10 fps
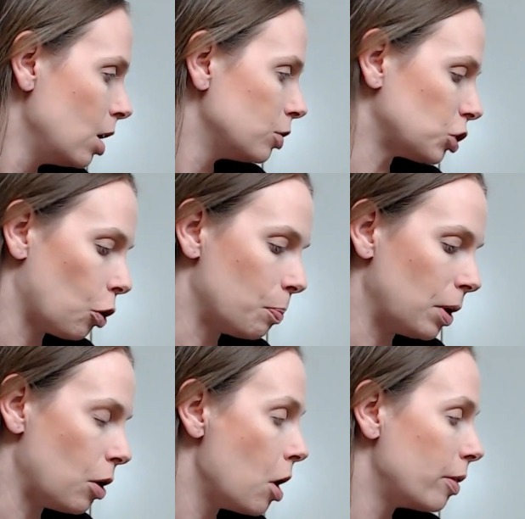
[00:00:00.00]
So,
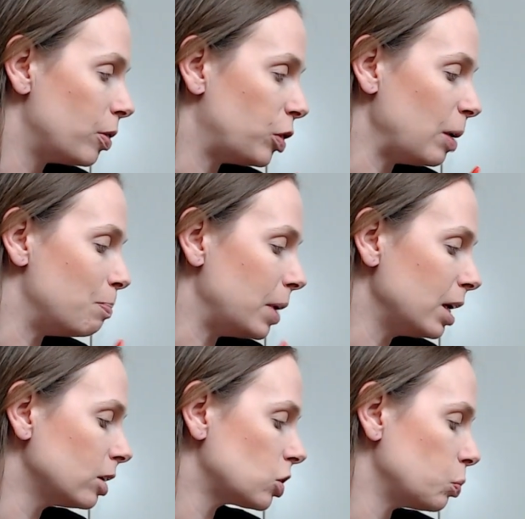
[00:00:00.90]
but the
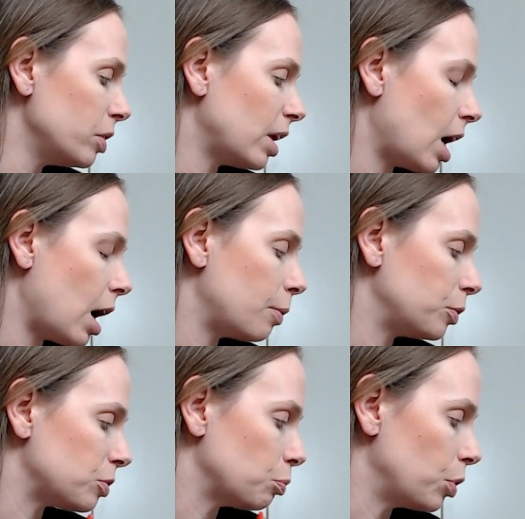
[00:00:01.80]
biggest one that I
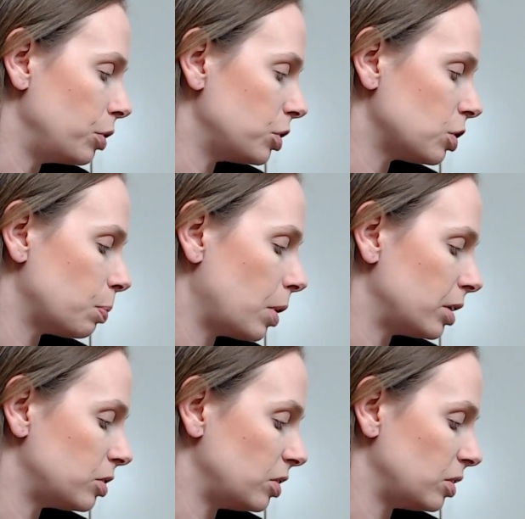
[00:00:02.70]
was really
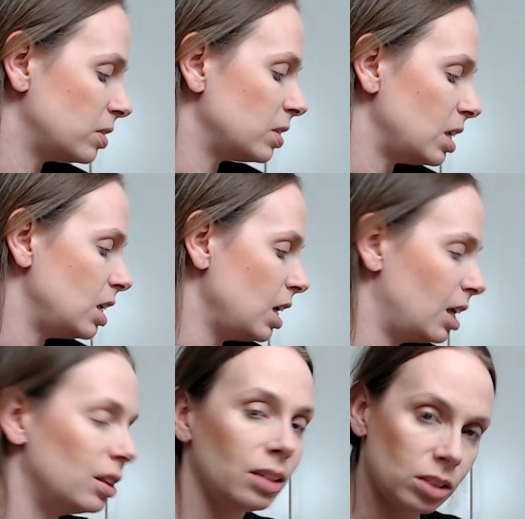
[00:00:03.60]
surprised to see
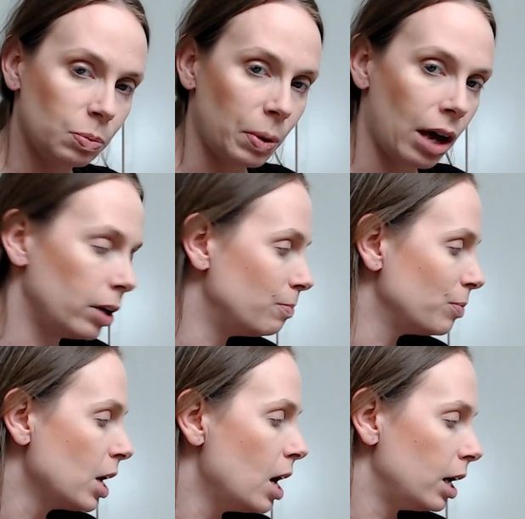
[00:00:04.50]
in this
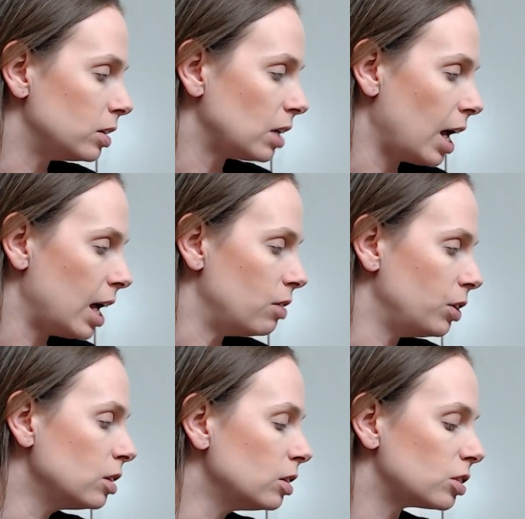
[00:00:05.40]
palette is Alien.